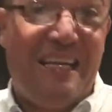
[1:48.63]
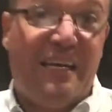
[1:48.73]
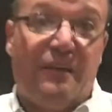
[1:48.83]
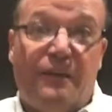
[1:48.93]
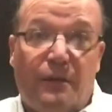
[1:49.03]

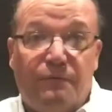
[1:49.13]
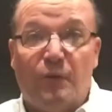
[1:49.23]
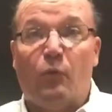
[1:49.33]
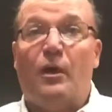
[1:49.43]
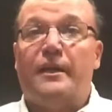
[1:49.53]
kit in there if
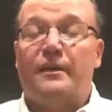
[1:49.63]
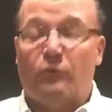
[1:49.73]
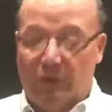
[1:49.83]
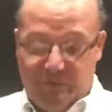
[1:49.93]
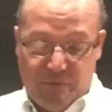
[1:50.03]
you wanted,
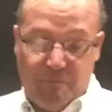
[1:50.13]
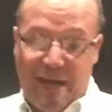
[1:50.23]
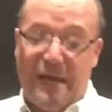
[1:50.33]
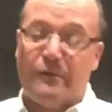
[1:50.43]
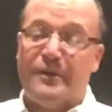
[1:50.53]
or even
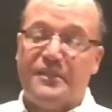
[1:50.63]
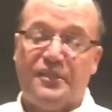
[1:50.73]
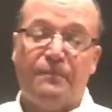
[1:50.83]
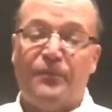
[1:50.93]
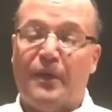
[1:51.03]

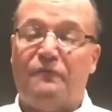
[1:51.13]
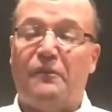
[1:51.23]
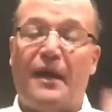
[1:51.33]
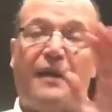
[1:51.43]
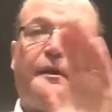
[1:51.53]
batteries if
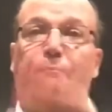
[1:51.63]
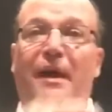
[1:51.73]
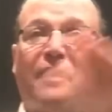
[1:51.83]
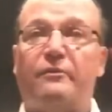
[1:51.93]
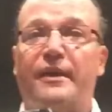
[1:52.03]
you had
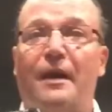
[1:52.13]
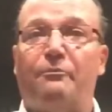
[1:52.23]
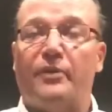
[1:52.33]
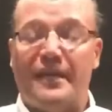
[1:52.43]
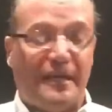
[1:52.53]

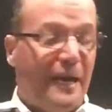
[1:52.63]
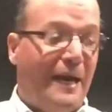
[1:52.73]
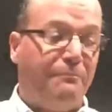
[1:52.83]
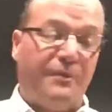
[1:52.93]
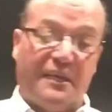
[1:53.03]
battery-operated
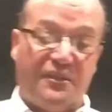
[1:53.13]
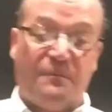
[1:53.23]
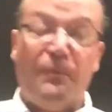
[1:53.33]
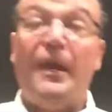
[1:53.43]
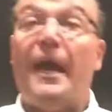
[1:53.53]

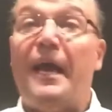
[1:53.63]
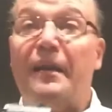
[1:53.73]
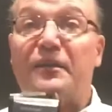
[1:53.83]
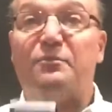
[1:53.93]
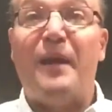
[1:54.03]
optics.
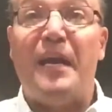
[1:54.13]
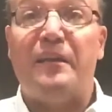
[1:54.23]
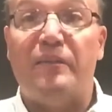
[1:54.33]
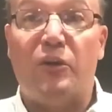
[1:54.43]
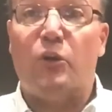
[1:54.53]
And it's
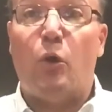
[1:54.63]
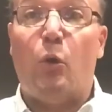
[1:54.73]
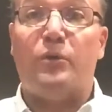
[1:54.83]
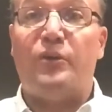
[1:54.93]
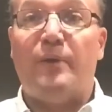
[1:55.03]
made in the good
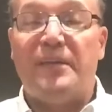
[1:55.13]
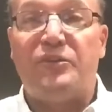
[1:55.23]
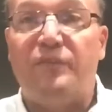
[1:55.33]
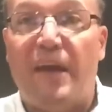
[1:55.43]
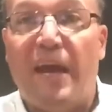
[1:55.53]
old
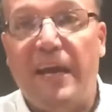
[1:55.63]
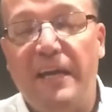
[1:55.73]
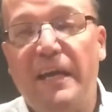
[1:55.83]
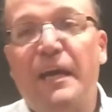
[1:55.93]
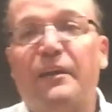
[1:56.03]
US of
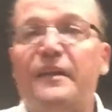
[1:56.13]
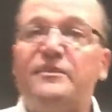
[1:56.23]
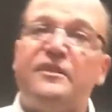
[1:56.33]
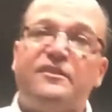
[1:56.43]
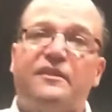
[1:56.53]
A.
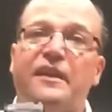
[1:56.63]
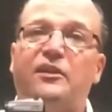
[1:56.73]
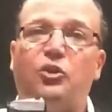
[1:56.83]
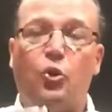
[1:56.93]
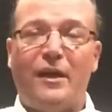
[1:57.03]
This is the
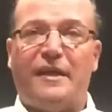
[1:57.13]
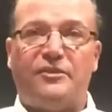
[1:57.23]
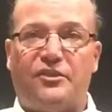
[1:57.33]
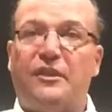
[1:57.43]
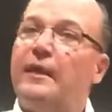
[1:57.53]

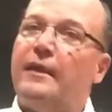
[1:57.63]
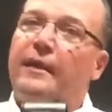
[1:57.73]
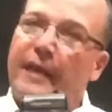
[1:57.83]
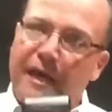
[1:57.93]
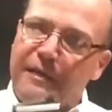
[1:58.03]
Kriss
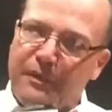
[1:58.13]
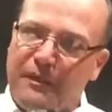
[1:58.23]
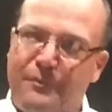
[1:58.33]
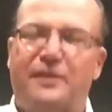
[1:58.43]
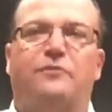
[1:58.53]

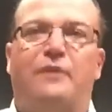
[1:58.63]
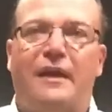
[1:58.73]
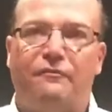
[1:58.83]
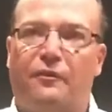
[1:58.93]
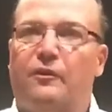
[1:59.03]
9mm
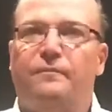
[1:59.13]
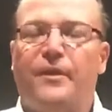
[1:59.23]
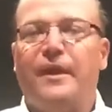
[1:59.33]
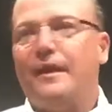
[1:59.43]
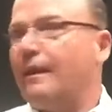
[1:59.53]
rifle.
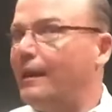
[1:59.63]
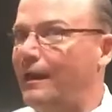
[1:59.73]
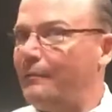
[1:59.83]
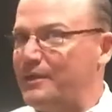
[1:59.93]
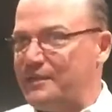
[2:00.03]

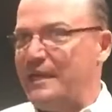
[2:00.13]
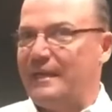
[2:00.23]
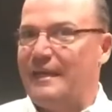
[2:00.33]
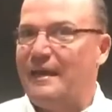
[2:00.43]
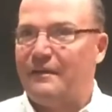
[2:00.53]
Let me
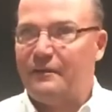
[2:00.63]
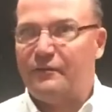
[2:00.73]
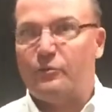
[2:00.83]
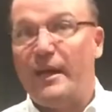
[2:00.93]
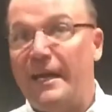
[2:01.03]
take it out
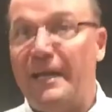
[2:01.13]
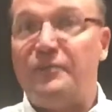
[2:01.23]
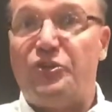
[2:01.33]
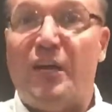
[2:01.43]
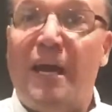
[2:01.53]
into the
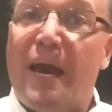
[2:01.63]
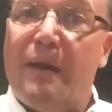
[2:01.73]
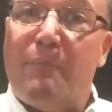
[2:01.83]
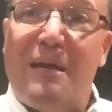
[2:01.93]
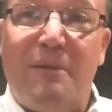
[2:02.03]
range,
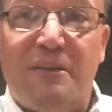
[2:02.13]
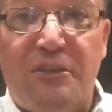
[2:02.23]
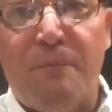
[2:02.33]
and maybe it's